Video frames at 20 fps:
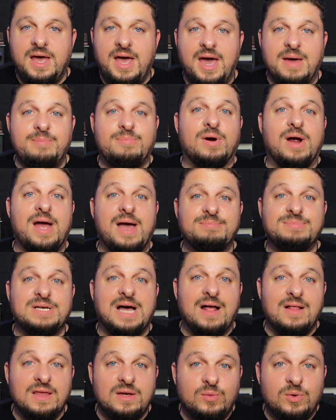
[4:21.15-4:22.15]
And perhaps
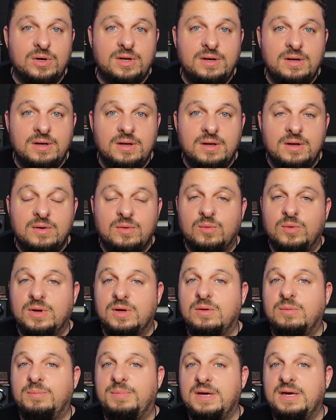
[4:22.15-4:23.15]
Hollywood
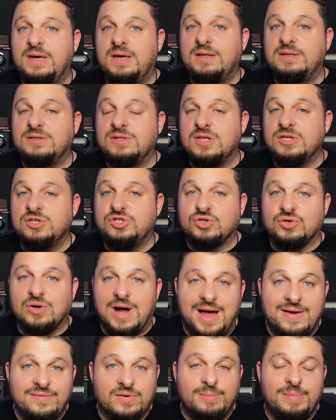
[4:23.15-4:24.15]
will be the
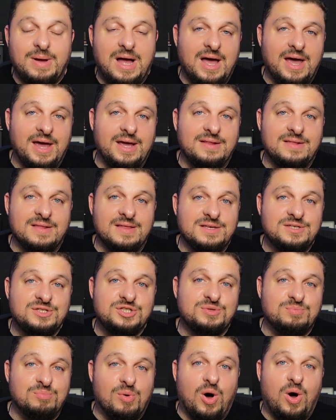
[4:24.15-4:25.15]
driver behind this
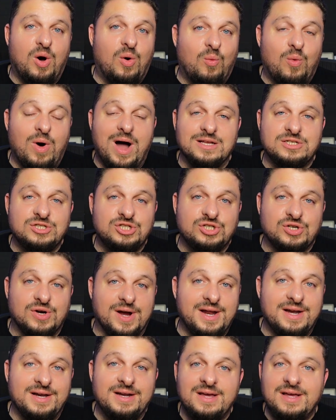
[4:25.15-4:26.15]
small watch
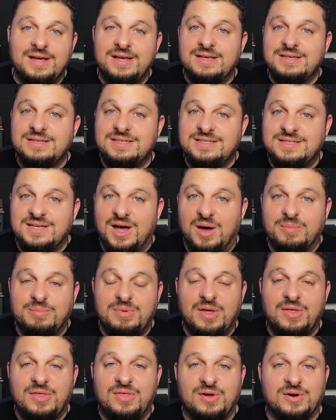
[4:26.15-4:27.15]
trend,
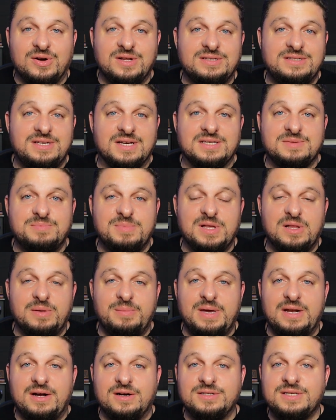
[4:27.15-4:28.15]
sub 36
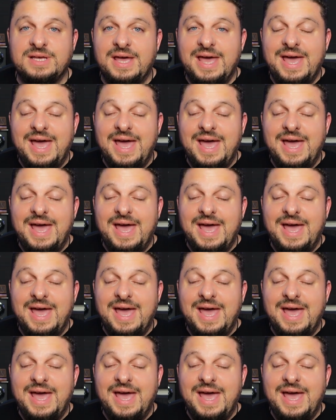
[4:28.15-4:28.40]
millimeters.